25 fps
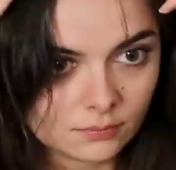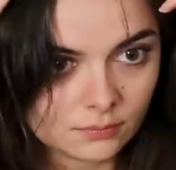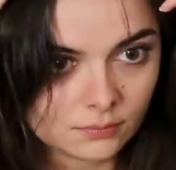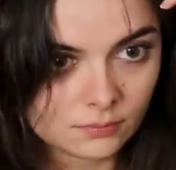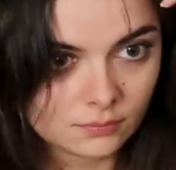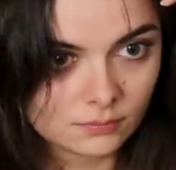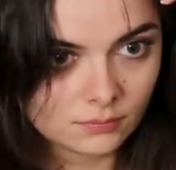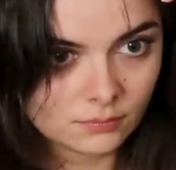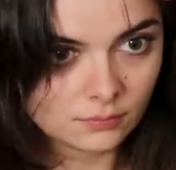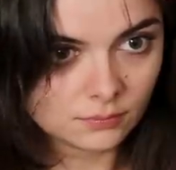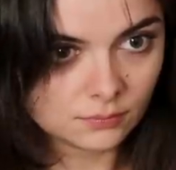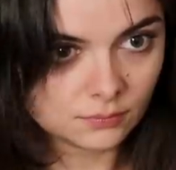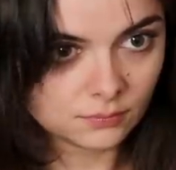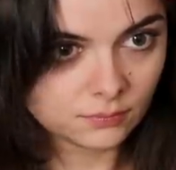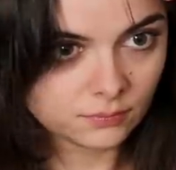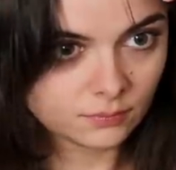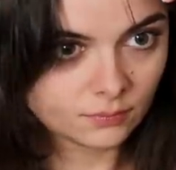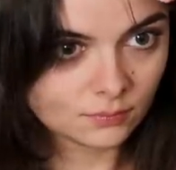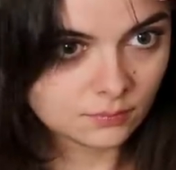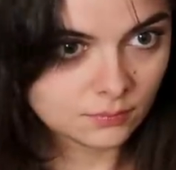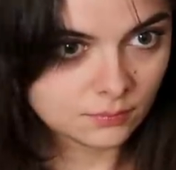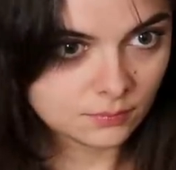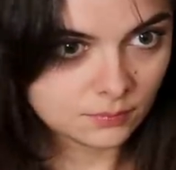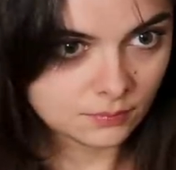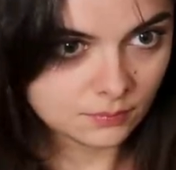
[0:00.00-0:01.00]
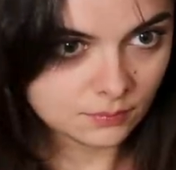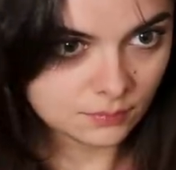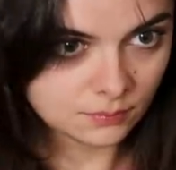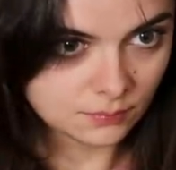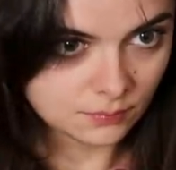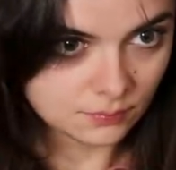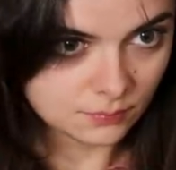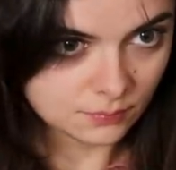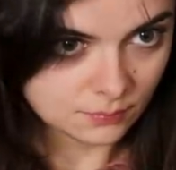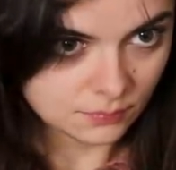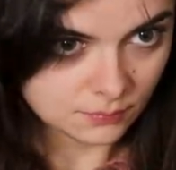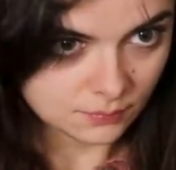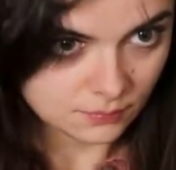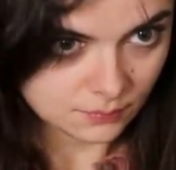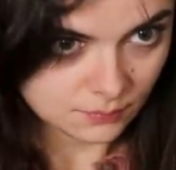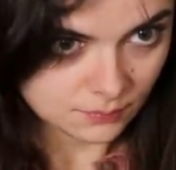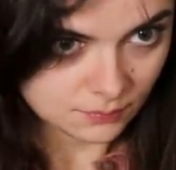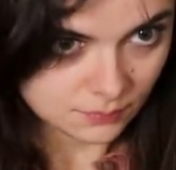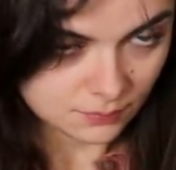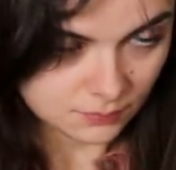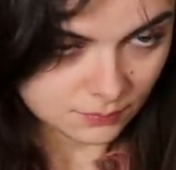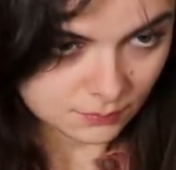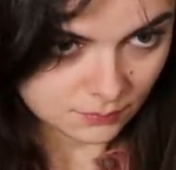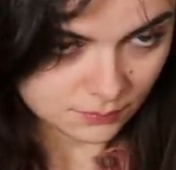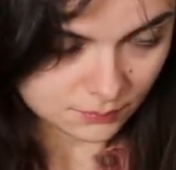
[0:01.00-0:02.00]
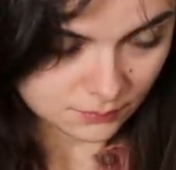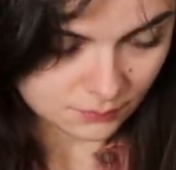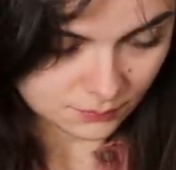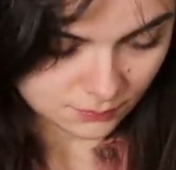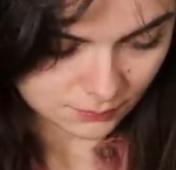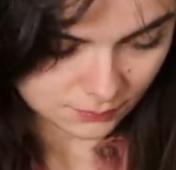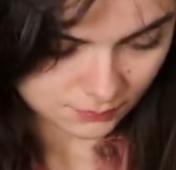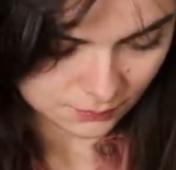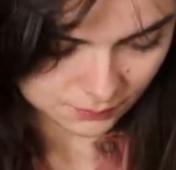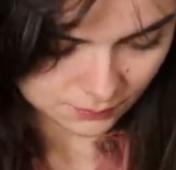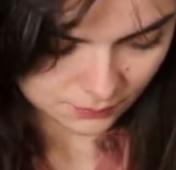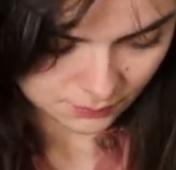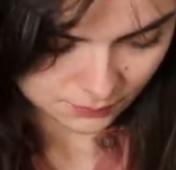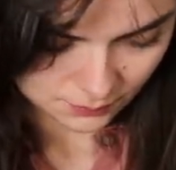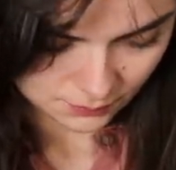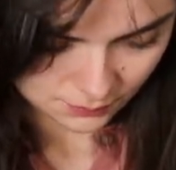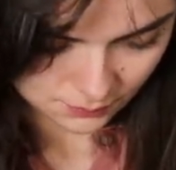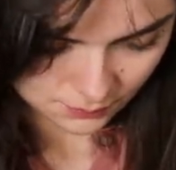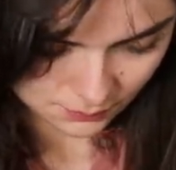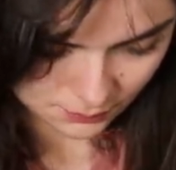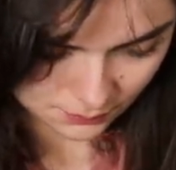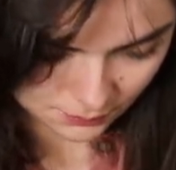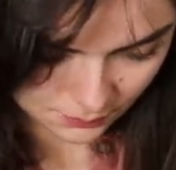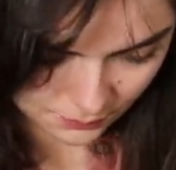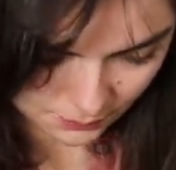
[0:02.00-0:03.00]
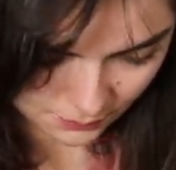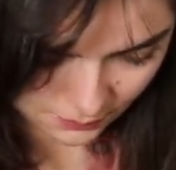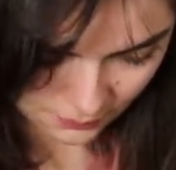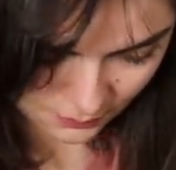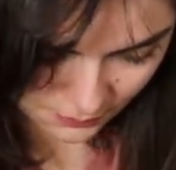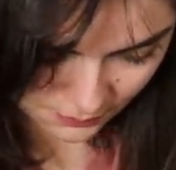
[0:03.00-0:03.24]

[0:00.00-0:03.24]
[no speech]